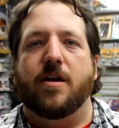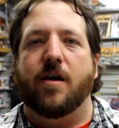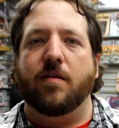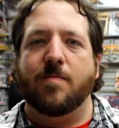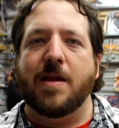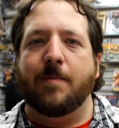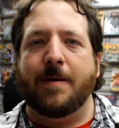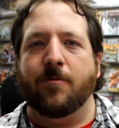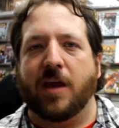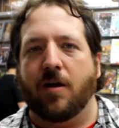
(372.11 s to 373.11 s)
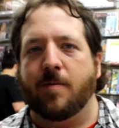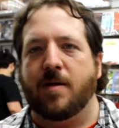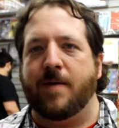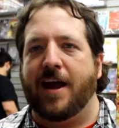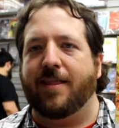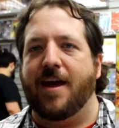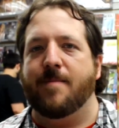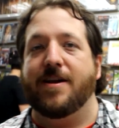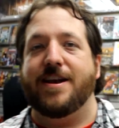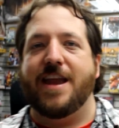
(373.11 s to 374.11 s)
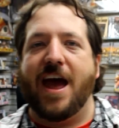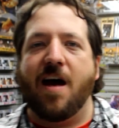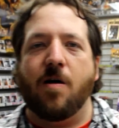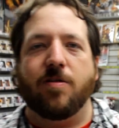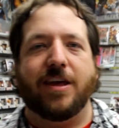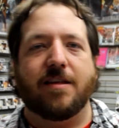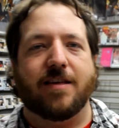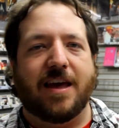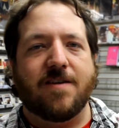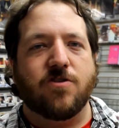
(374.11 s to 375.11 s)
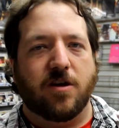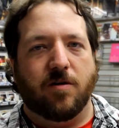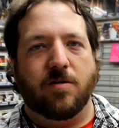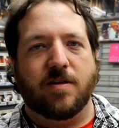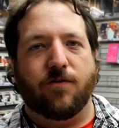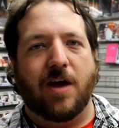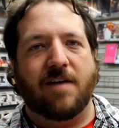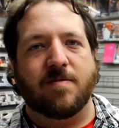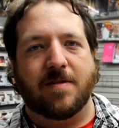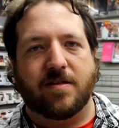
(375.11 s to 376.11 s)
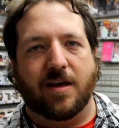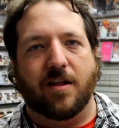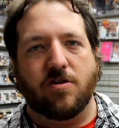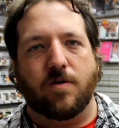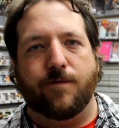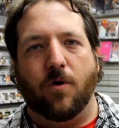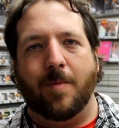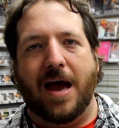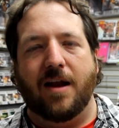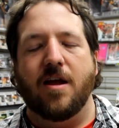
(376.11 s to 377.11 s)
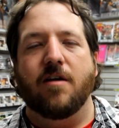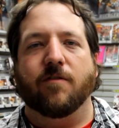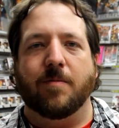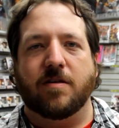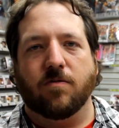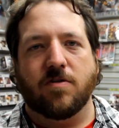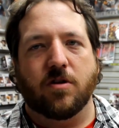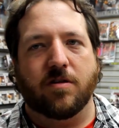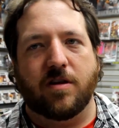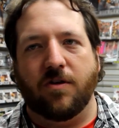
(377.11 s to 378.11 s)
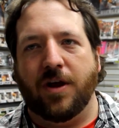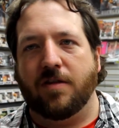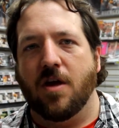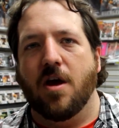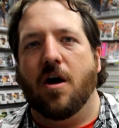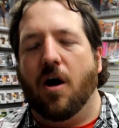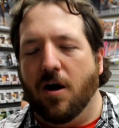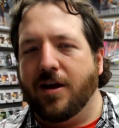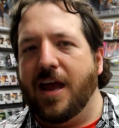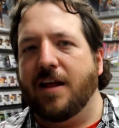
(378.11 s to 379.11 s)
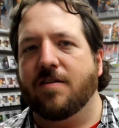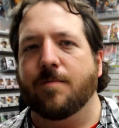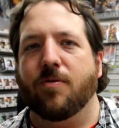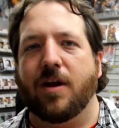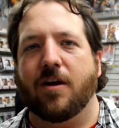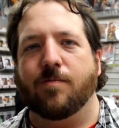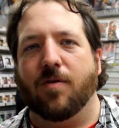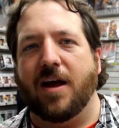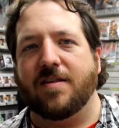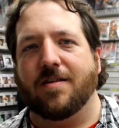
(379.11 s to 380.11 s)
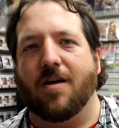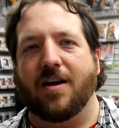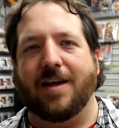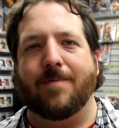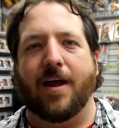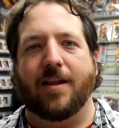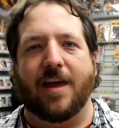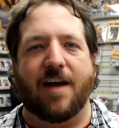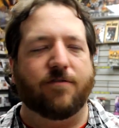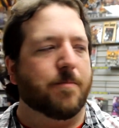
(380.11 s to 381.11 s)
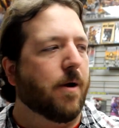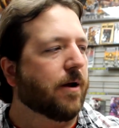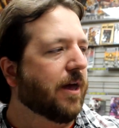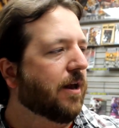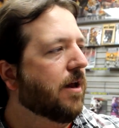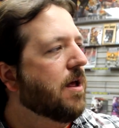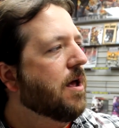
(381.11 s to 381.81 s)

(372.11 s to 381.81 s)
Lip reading: Not too many people cared about it back then, but now these issues, if you have them in single issue format from this original series, are getting some pretty good prices on eBay in the aftermarket.